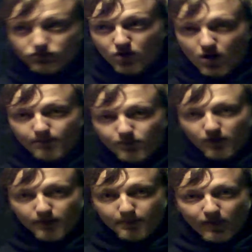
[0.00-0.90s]
Trump put
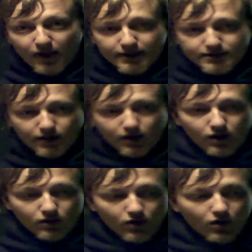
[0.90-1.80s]
in place and
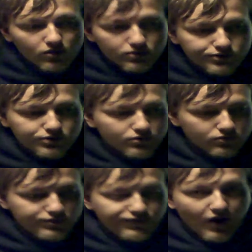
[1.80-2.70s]
got
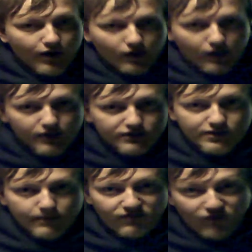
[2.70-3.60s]
lawsuits filed against
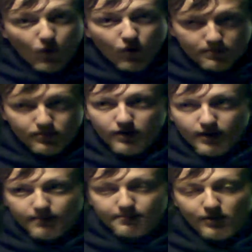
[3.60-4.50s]
him for putting
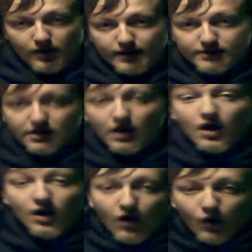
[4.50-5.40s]
in place,
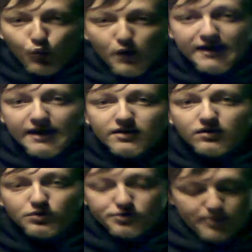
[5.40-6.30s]
we need
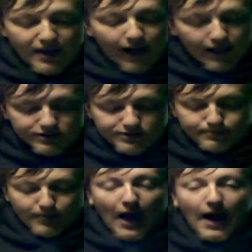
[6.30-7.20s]
those bans
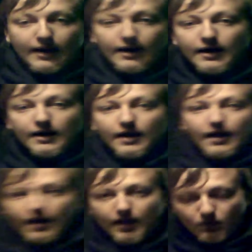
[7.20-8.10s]
back.
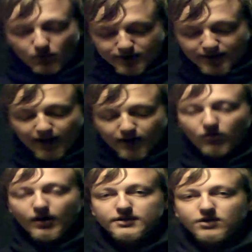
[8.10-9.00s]
It would
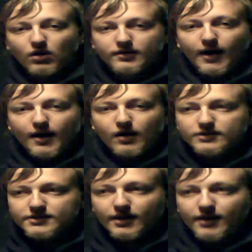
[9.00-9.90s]
decrease our
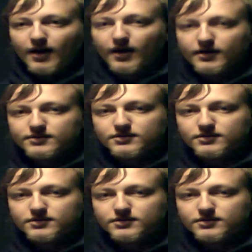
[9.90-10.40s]
terrorist attacks